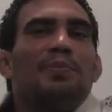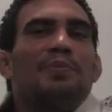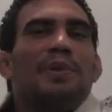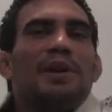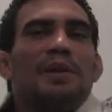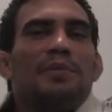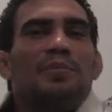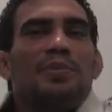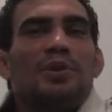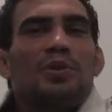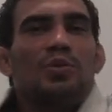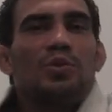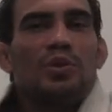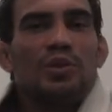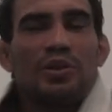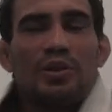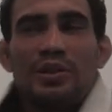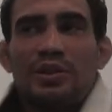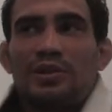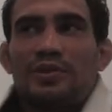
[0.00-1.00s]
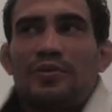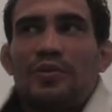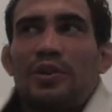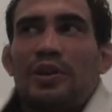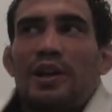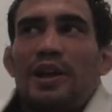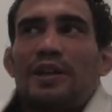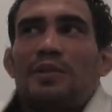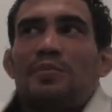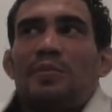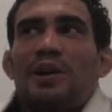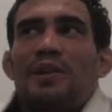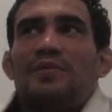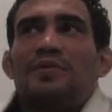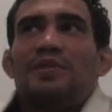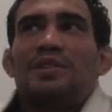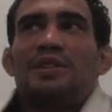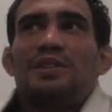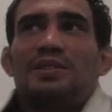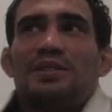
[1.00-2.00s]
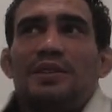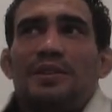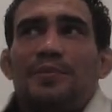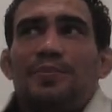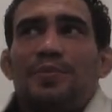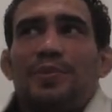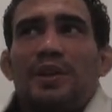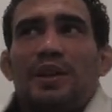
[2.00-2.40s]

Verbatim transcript: paperwork, forget my visa,